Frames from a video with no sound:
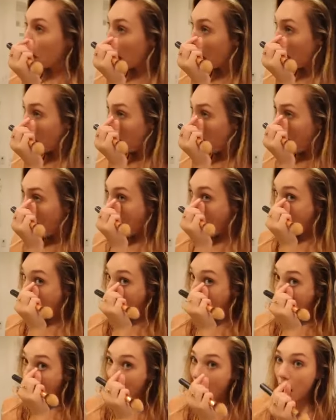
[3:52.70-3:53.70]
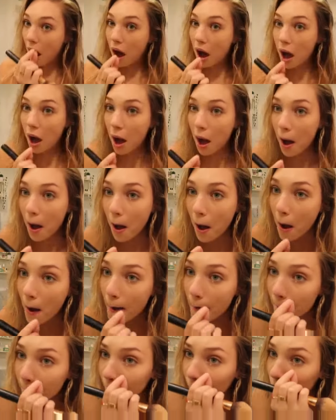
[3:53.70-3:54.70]
what ah.
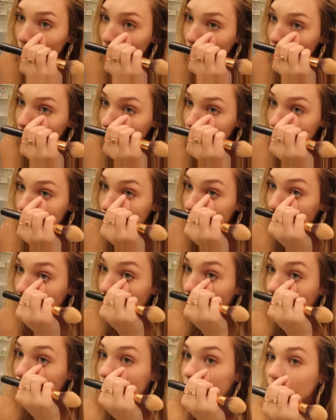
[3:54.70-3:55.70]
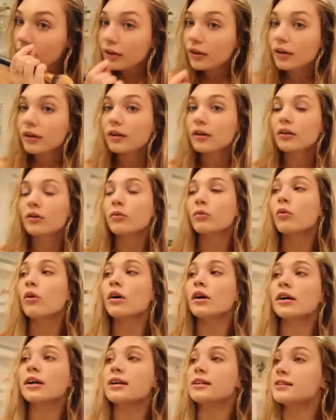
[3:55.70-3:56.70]
is that?
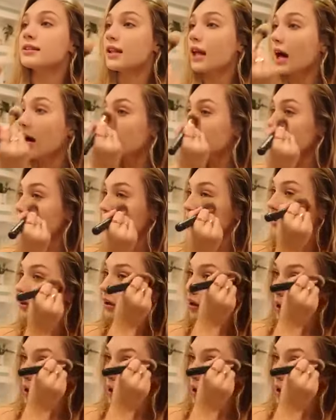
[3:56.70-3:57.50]
What is that?